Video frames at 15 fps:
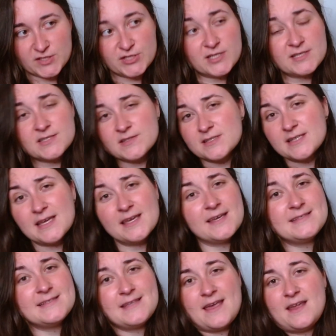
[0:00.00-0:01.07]
just in
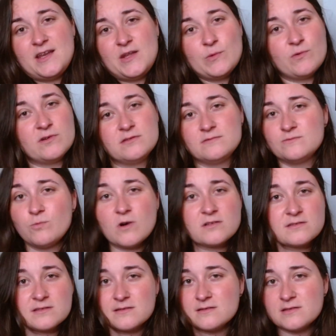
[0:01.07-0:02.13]
case anyone
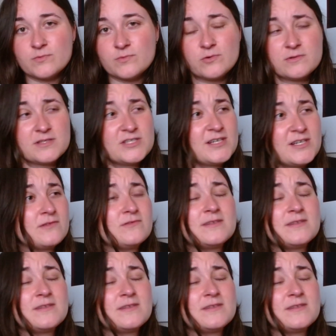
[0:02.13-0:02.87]
wants to support the channel.